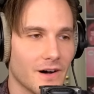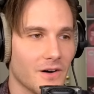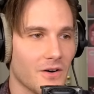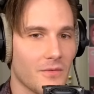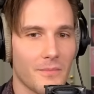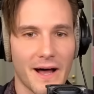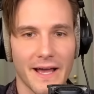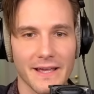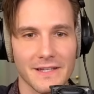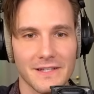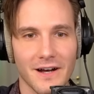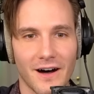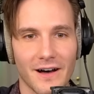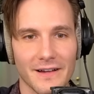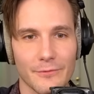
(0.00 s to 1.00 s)
Oh my
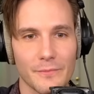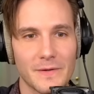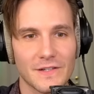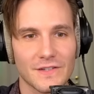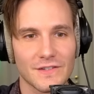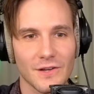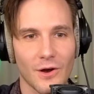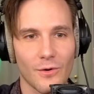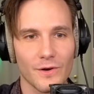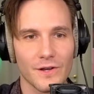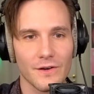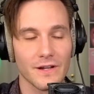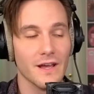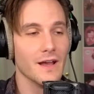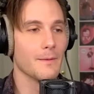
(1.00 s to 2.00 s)
god, it would be so
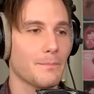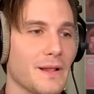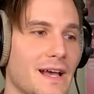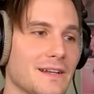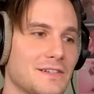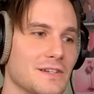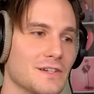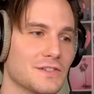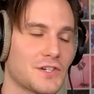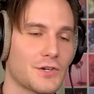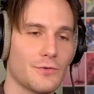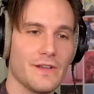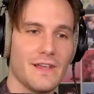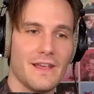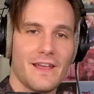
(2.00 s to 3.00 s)
good. Planting a
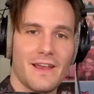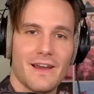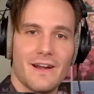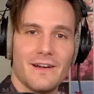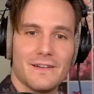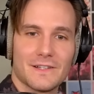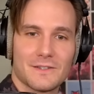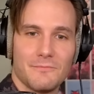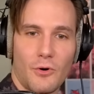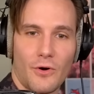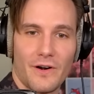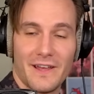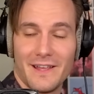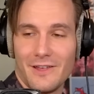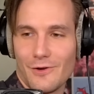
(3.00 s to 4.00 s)
tree here this
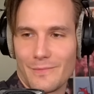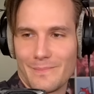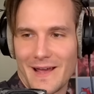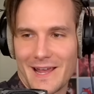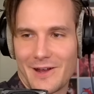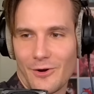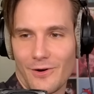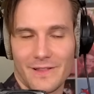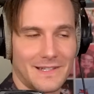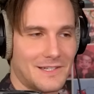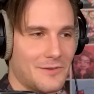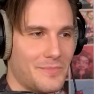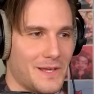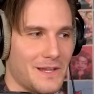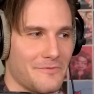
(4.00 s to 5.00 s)
morning, you might call it
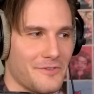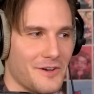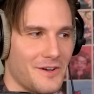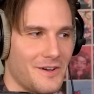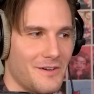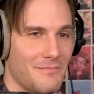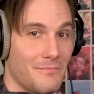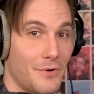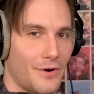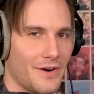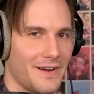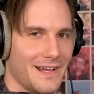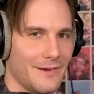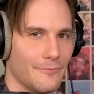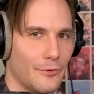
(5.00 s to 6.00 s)
a bit of a
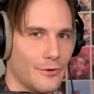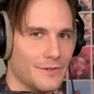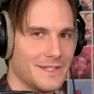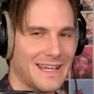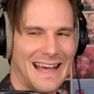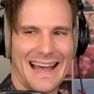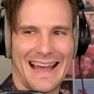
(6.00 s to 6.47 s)
morning wood.